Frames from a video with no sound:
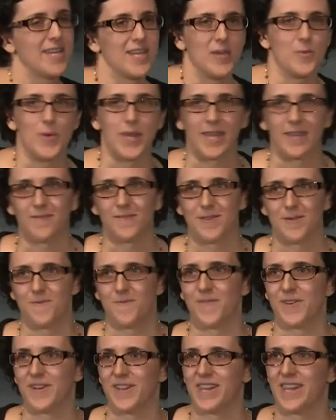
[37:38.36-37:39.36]
and we give them
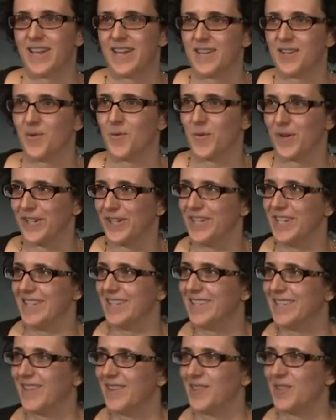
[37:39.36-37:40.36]
very guided
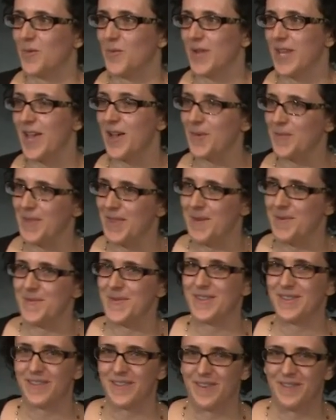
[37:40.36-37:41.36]
worksheets. So we help them
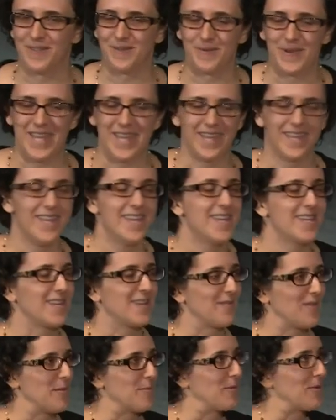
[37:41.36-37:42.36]
along the way,
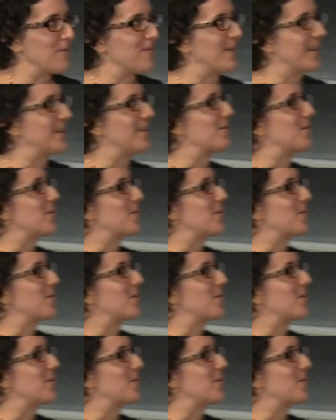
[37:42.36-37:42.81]
give them reflective